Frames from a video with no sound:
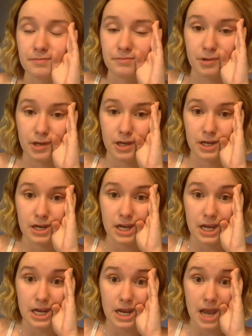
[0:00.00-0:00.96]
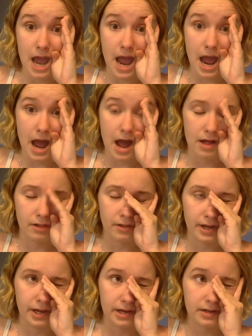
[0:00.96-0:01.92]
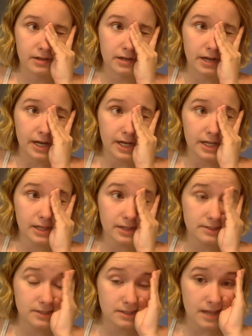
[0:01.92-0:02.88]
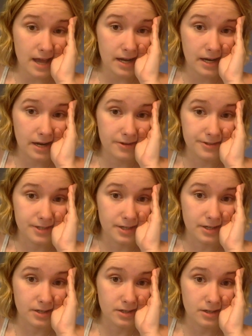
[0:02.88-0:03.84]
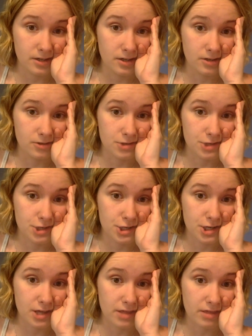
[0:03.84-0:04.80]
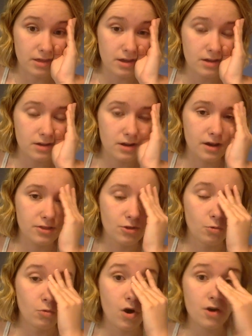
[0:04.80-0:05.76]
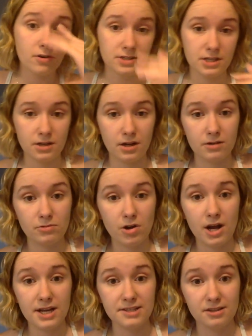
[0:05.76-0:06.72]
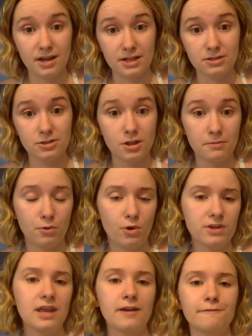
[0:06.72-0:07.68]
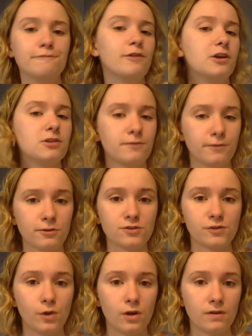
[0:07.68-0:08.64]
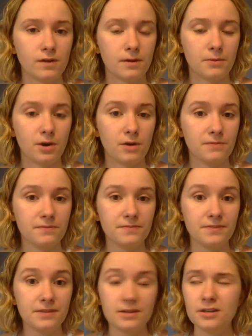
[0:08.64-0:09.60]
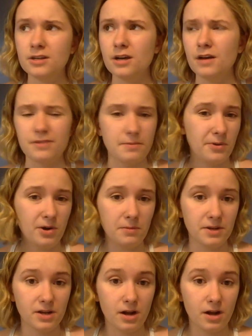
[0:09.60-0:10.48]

But yeah, like I looked at that and I was like, oh shit, thank God the water did not rise like to the point that it flooded the first floor of our part of the apartment